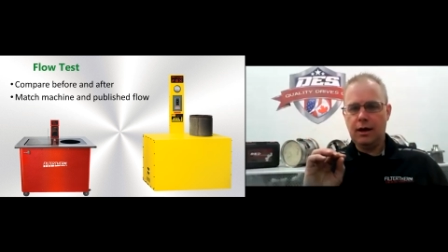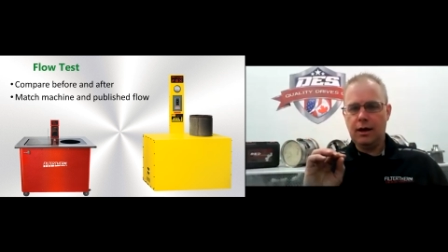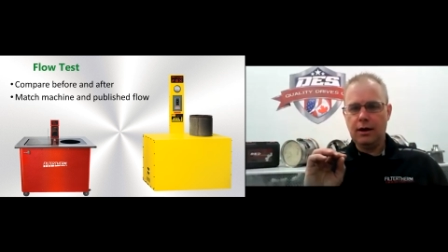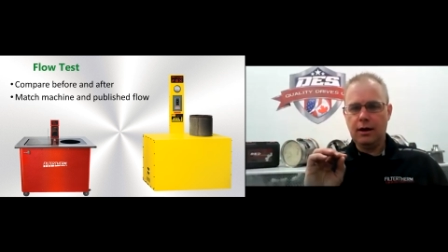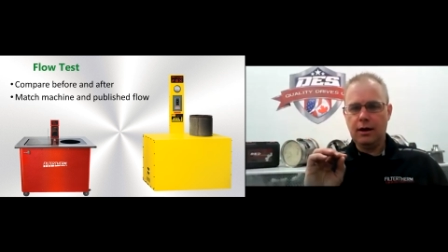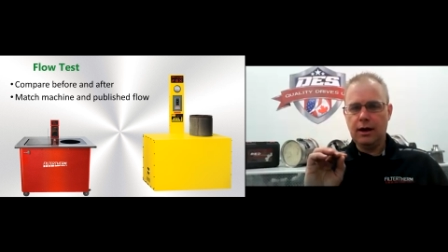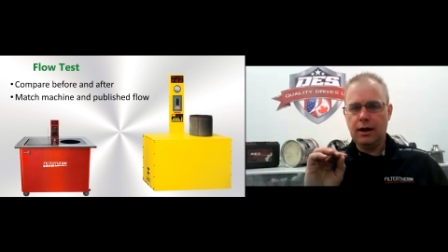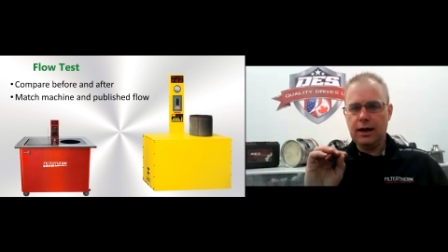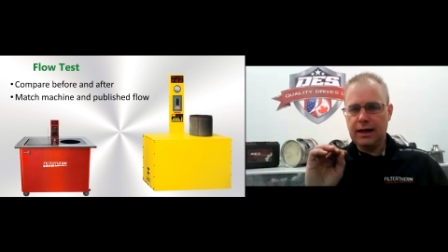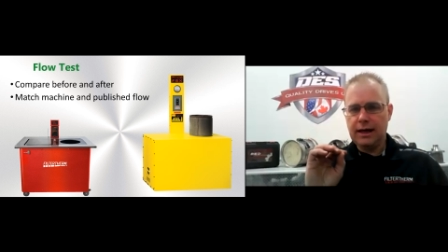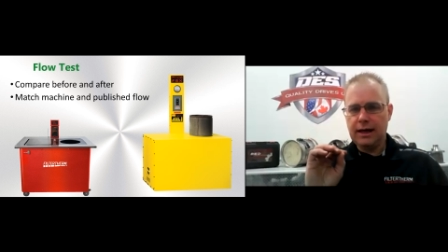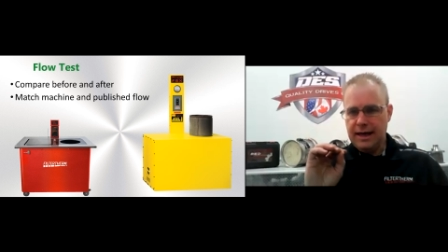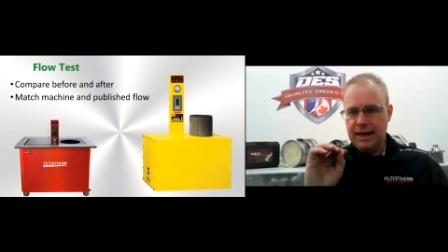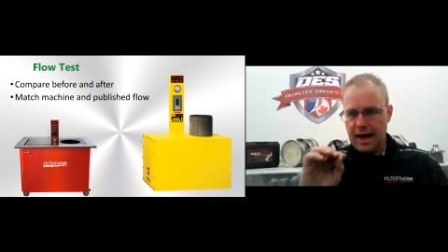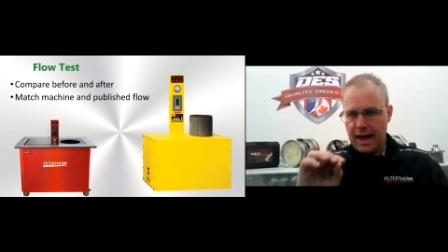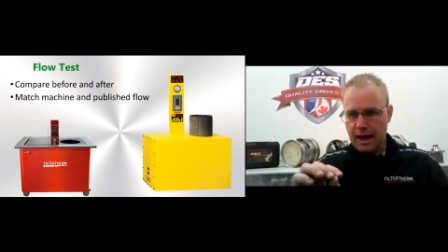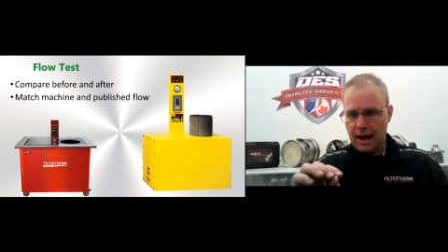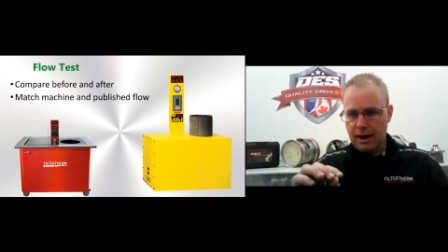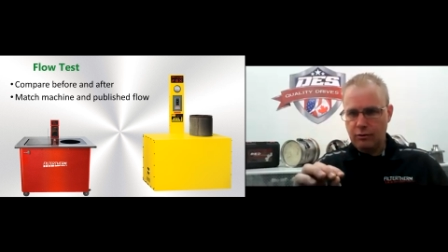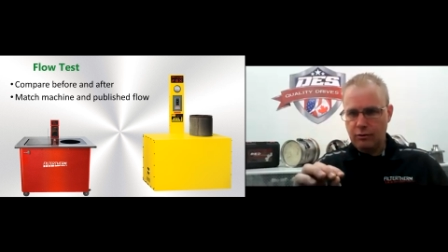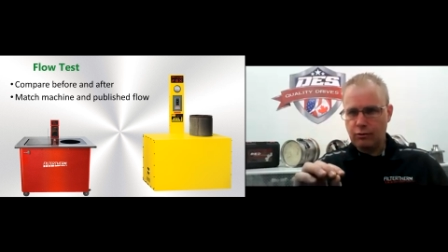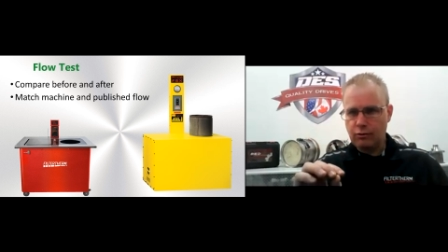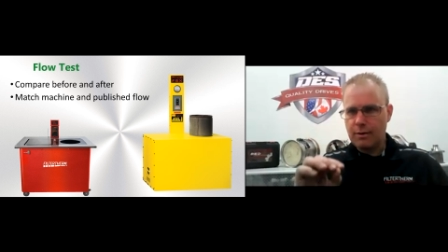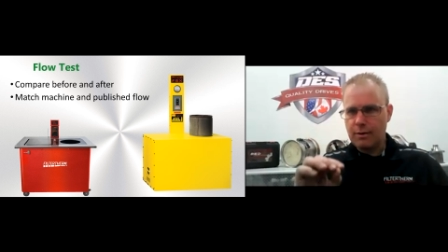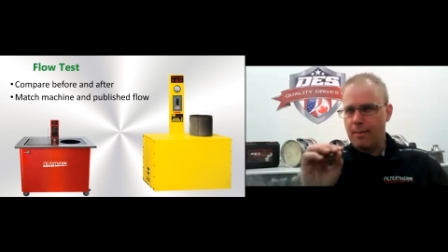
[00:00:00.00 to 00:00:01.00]

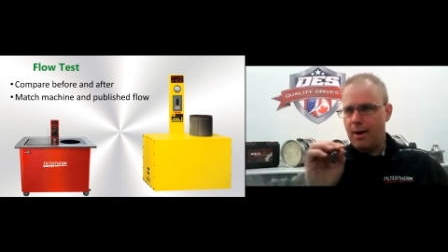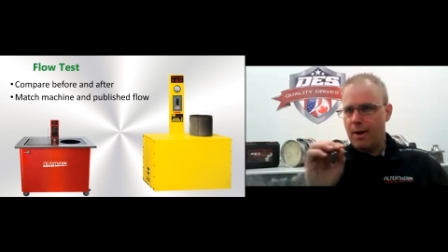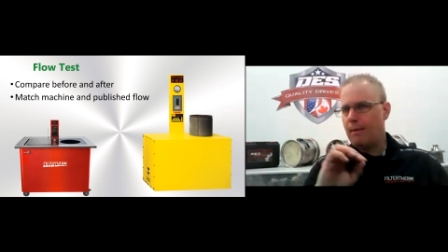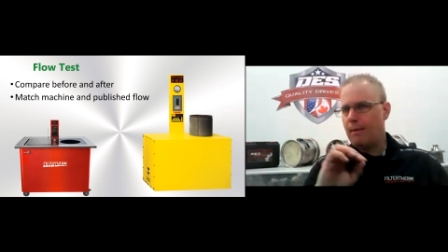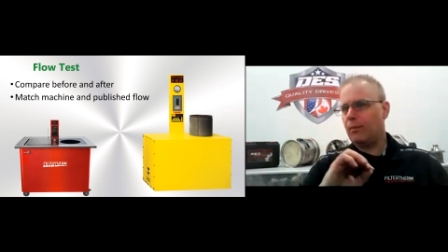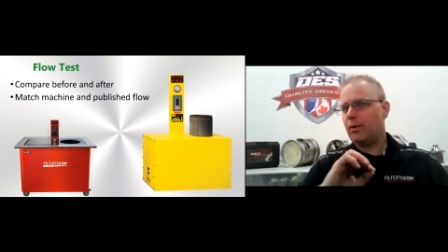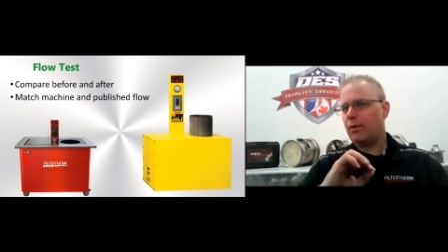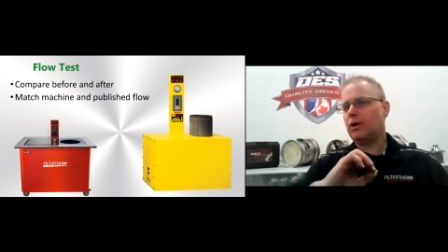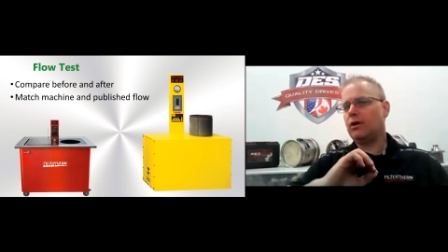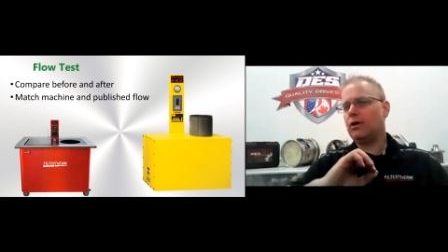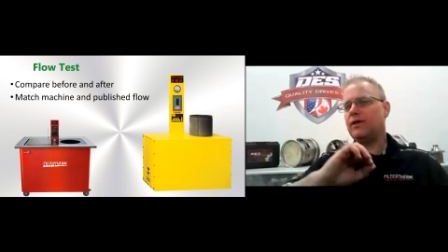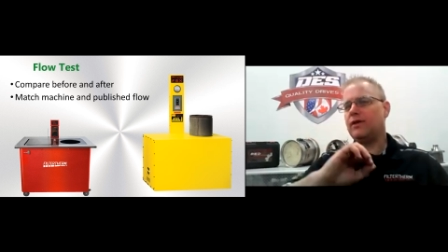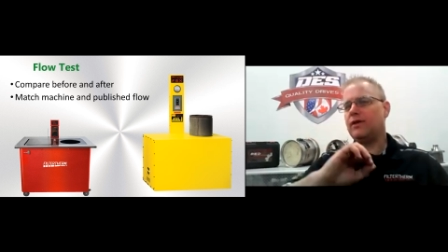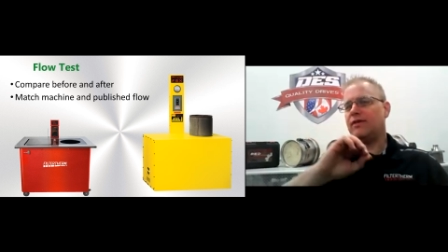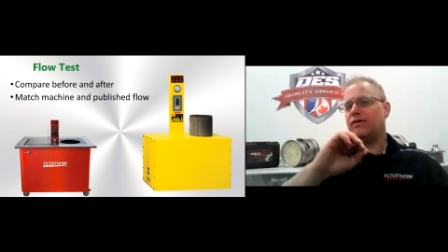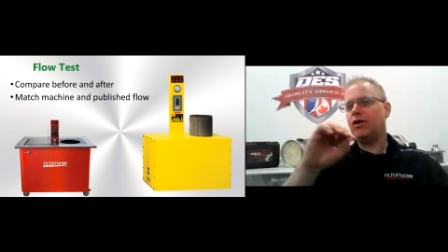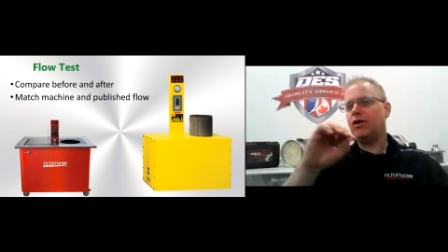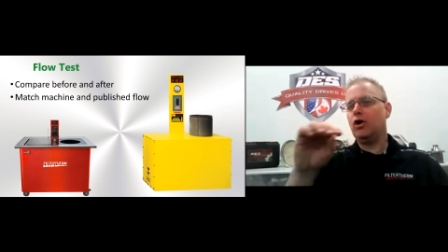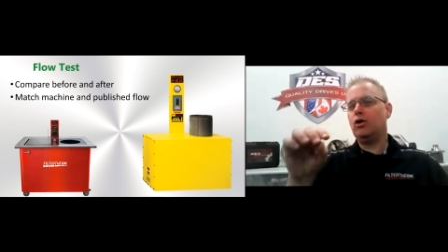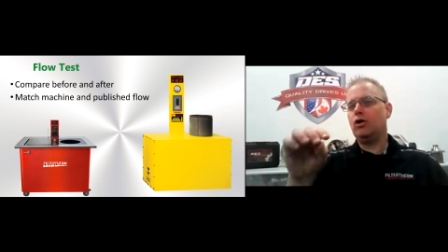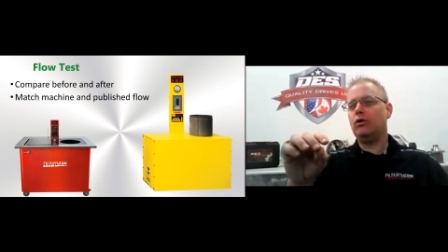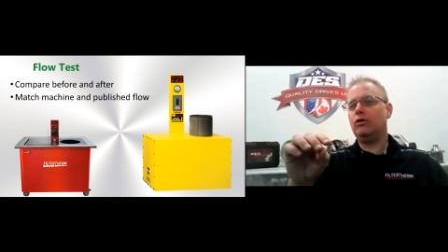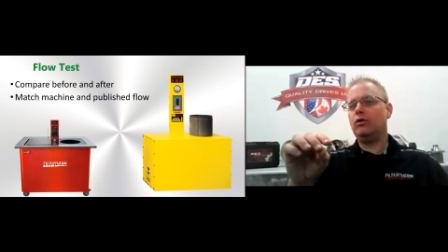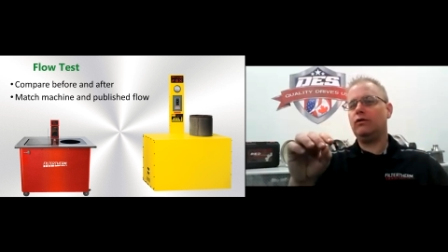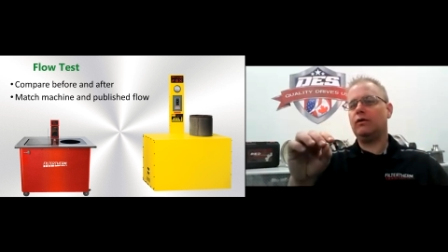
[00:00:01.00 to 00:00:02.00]
again, remember that
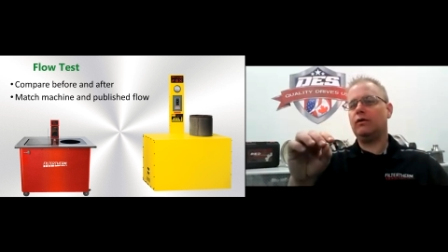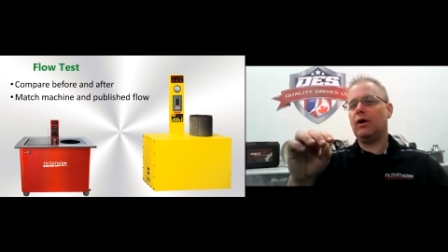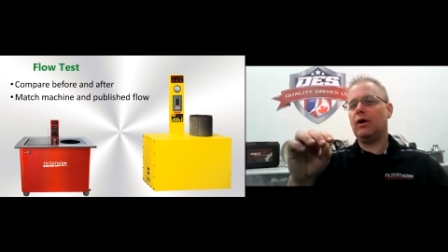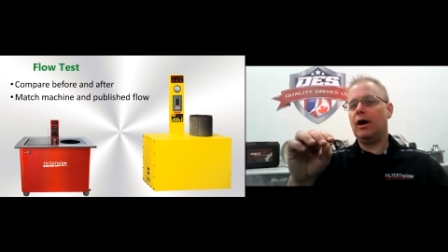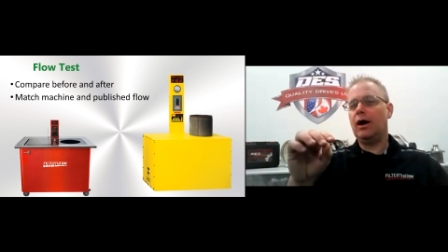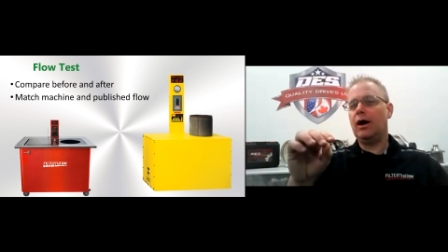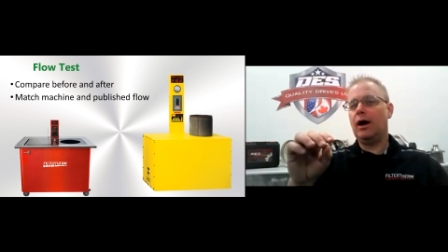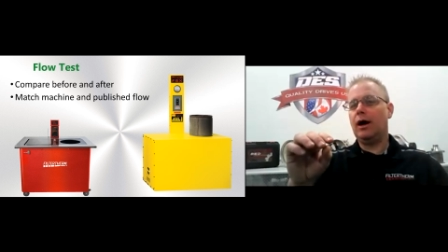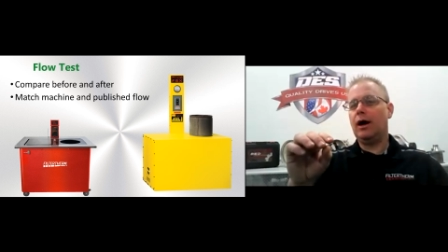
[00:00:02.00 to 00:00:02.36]
those